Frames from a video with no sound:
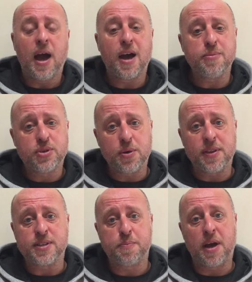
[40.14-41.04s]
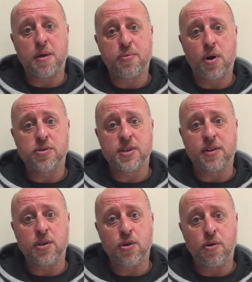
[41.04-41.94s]
I am doing this by
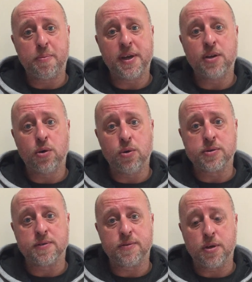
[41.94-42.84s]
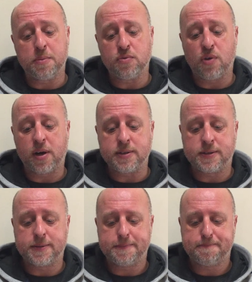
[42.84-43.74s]
approaching the European Court of Human
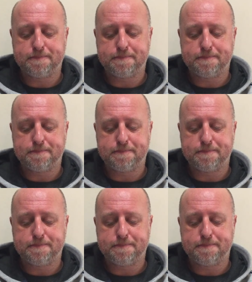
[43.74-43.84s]
Rights.